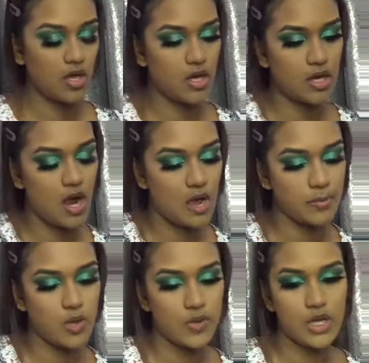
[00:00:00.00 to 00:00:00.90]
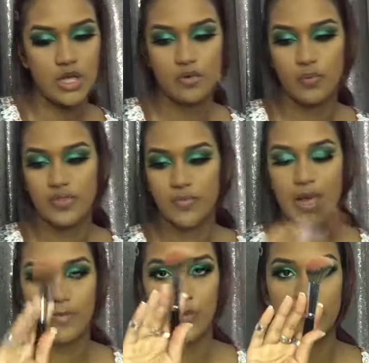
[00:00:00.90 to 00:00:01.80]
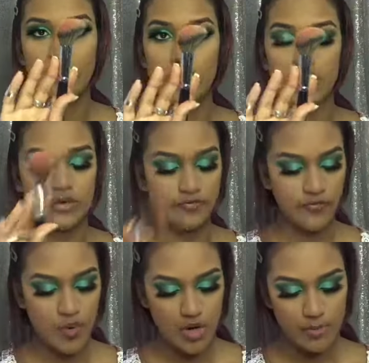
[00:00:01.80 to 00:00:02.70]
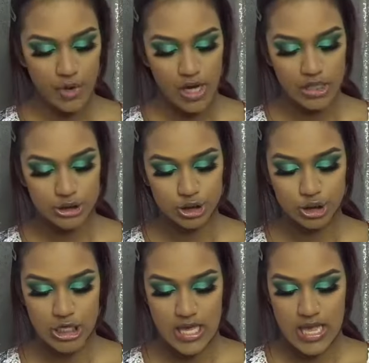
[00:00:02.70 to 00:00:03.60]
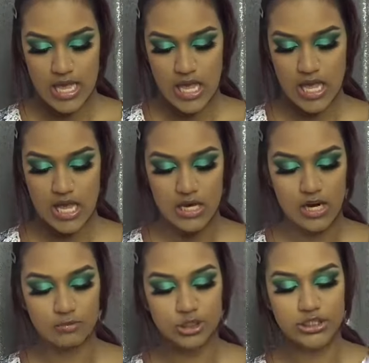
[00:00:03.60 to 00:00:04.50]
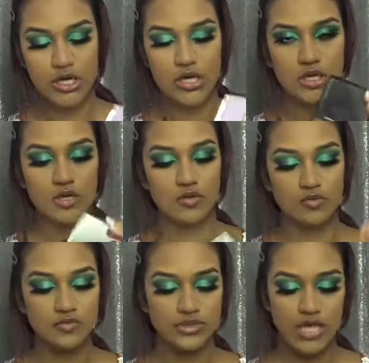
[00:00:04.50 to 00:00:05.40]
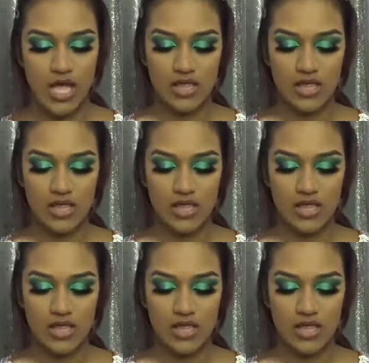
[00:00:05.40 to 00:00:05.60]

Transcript: And I'm going in with my Morphe E4 brush. And I'm just gonna use